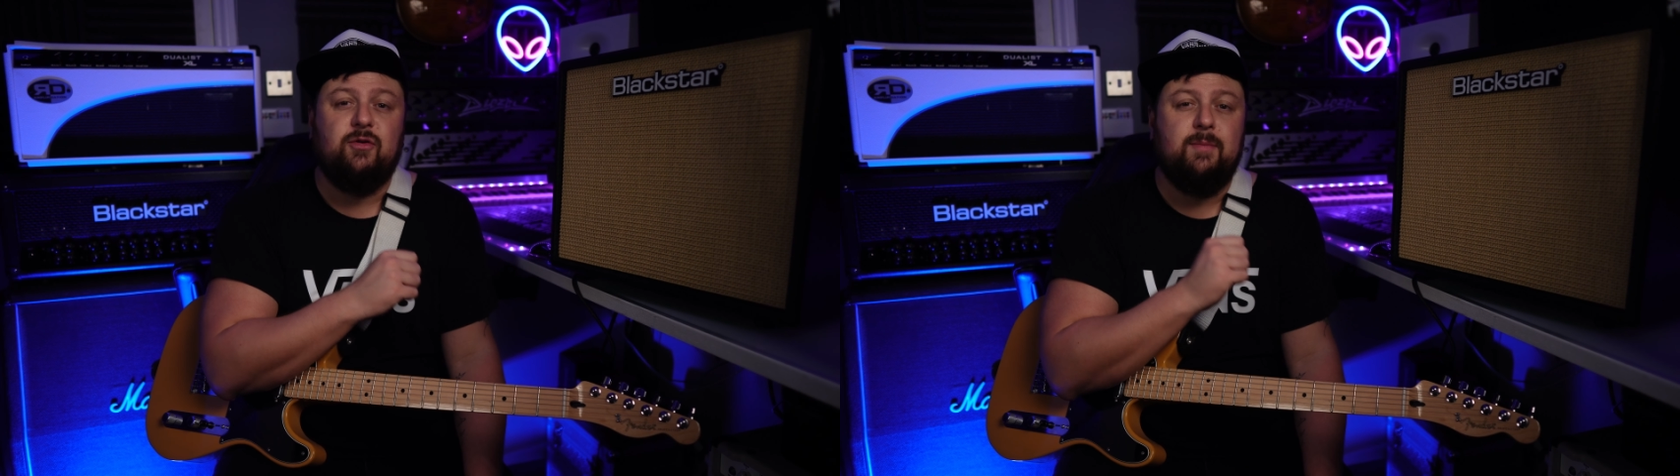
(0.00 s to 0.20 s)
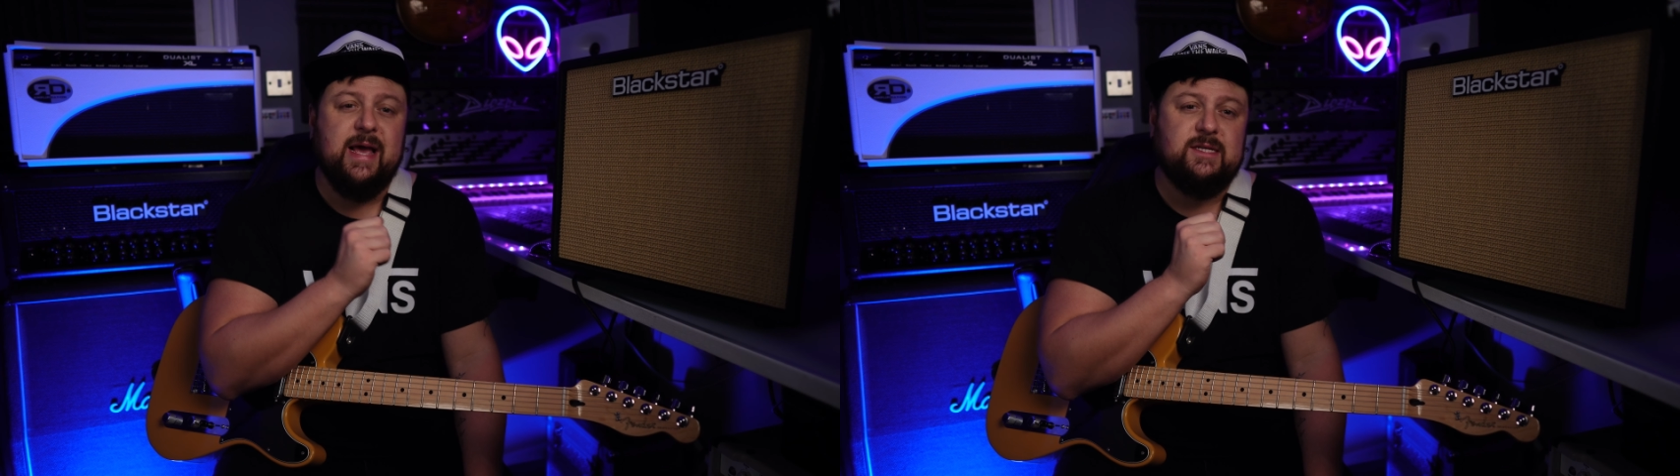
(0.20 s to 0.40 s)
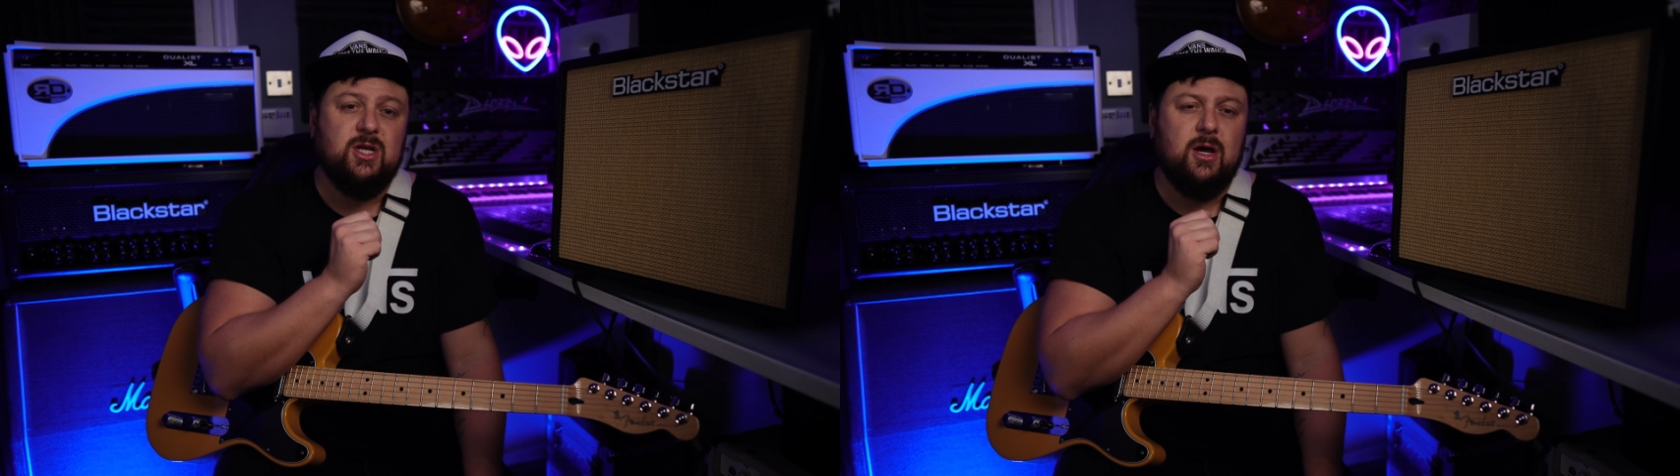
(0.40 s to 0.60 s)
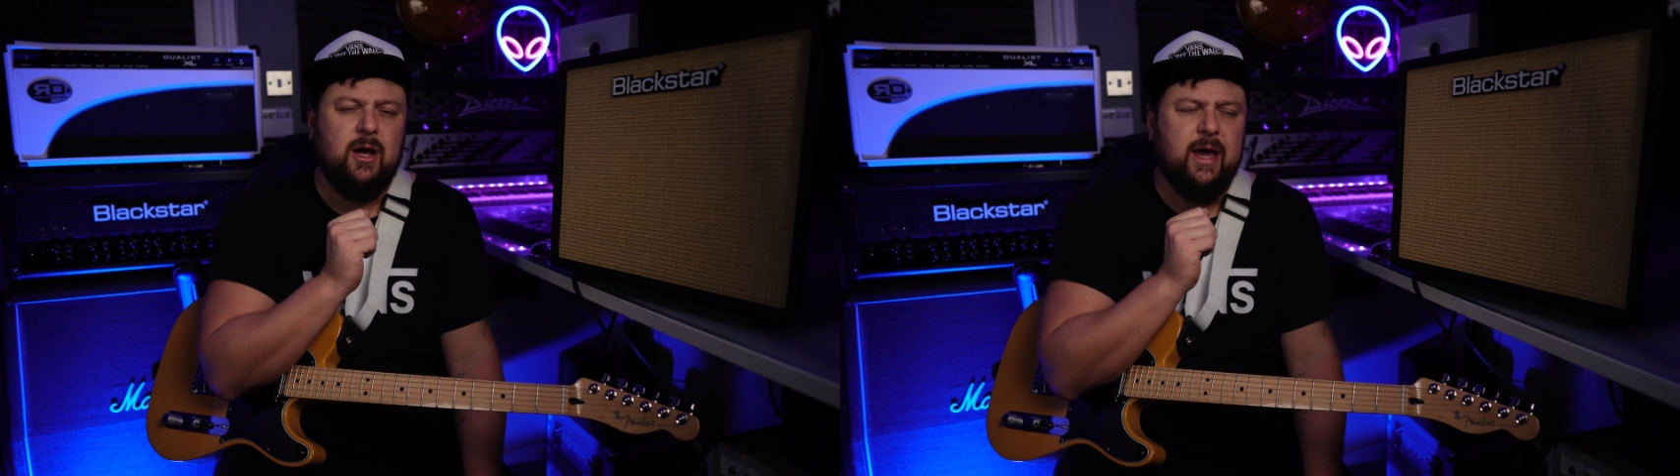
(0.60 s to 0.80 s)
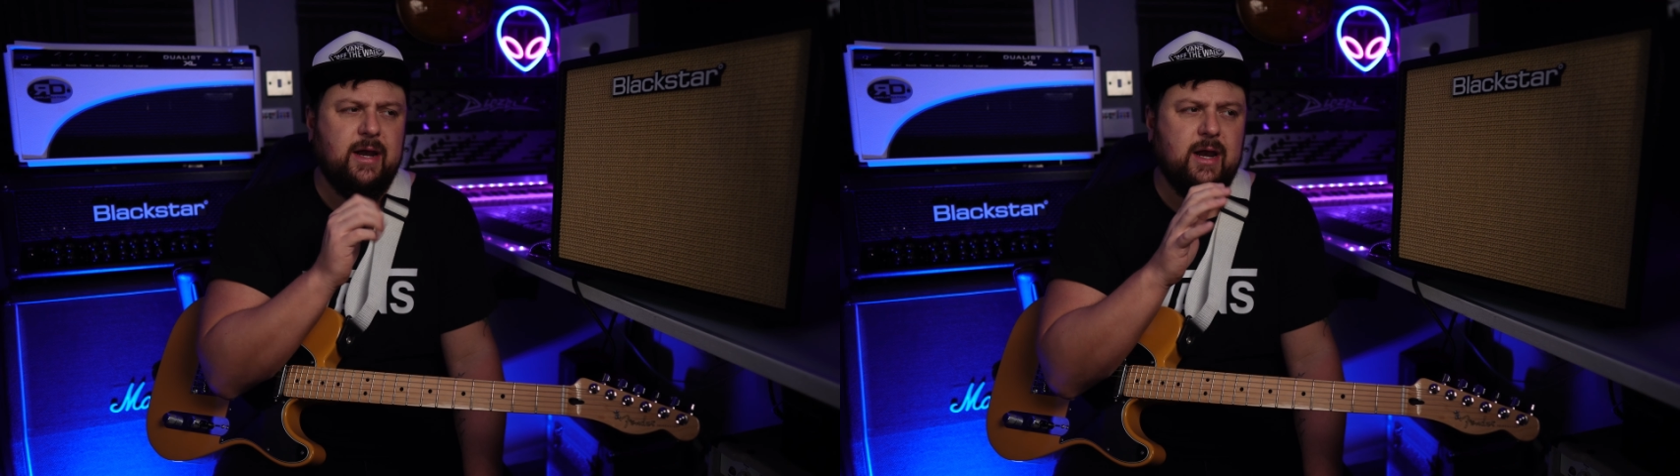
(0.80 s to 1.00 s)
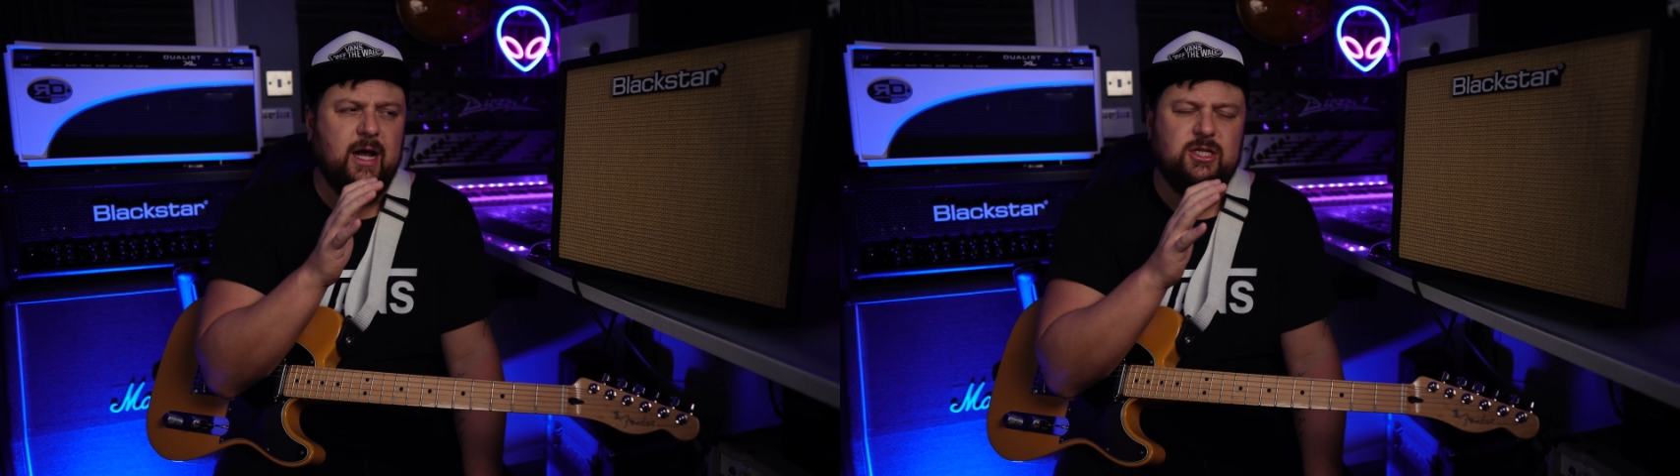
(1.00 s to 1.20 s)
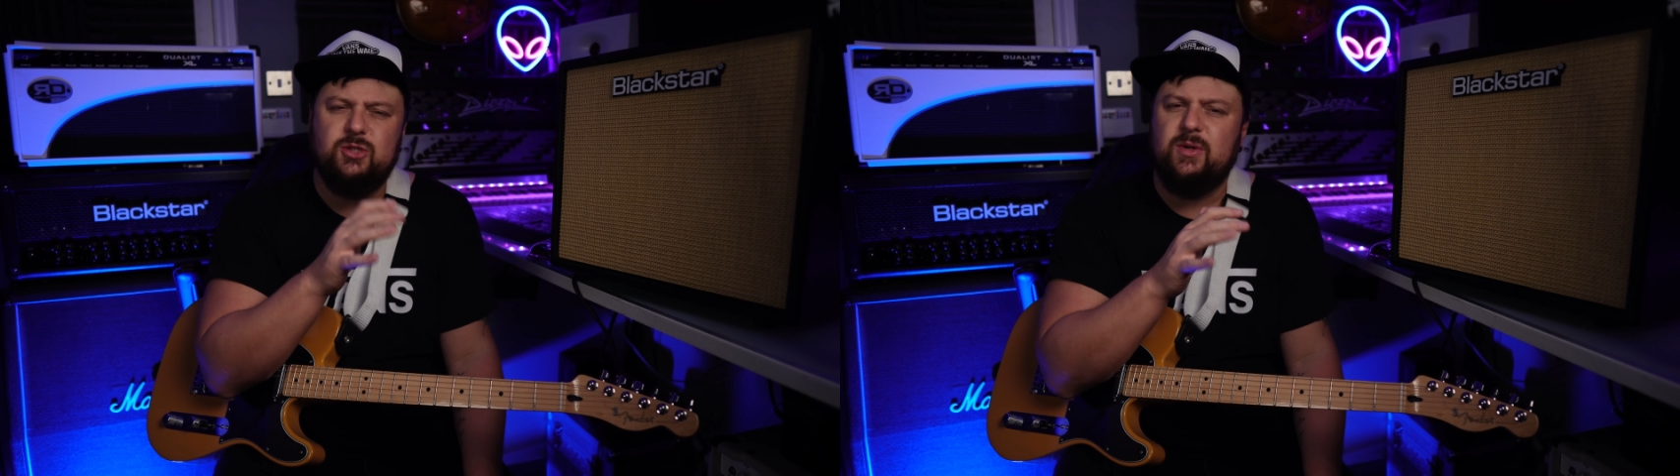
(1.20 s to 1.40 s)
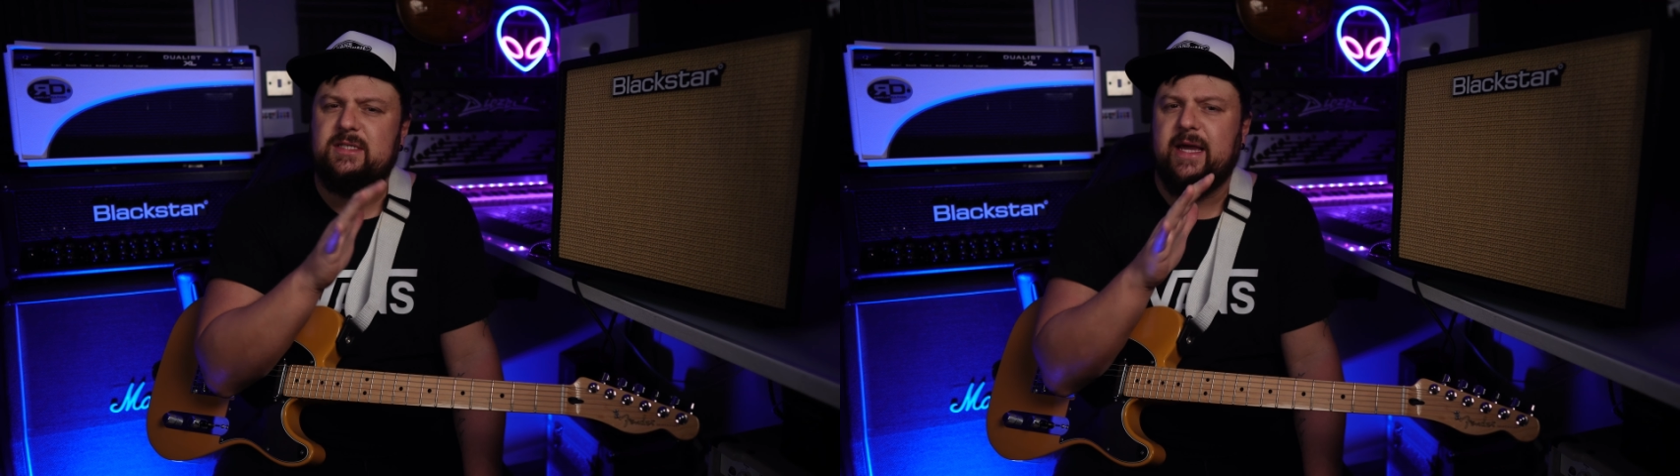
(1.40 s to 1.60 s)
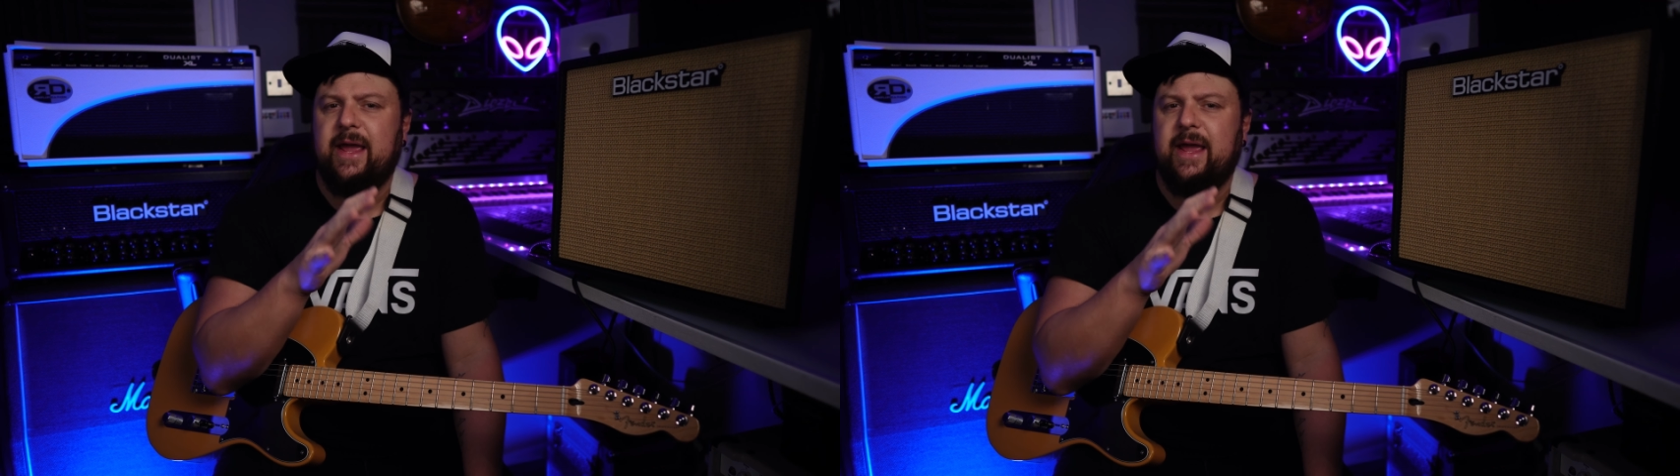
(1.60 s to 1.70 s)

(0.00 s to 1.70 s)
from Blackstar, and I just want to say